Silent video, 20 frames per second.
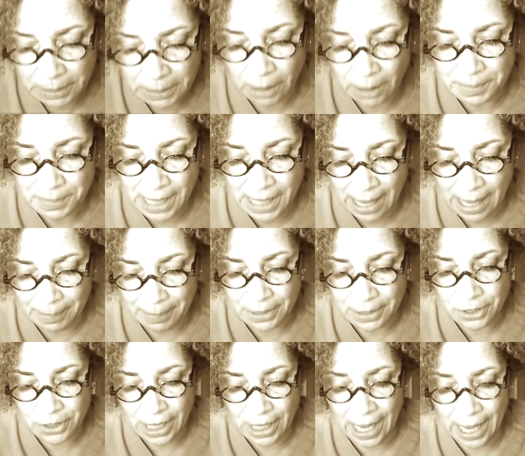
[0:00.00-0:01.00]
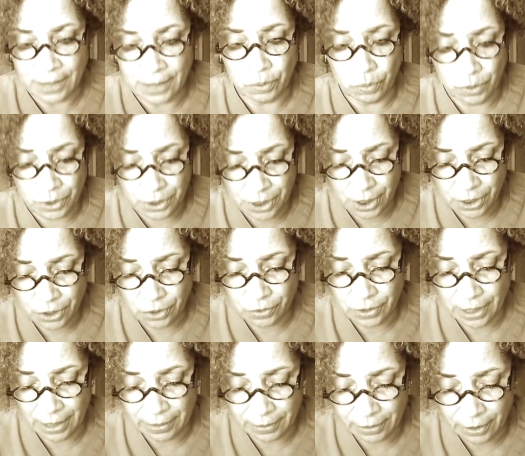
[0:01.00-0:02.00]
damaged and or tissue
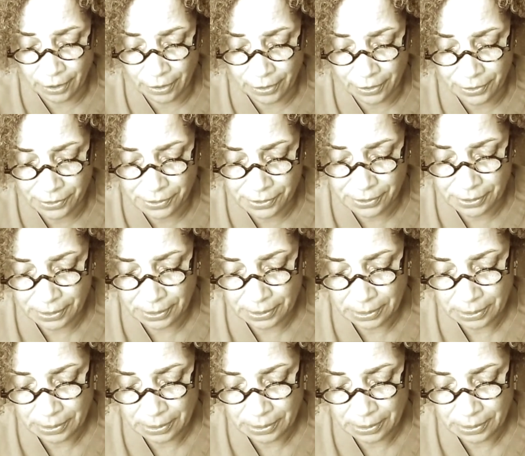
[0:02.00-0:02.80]
death occurs.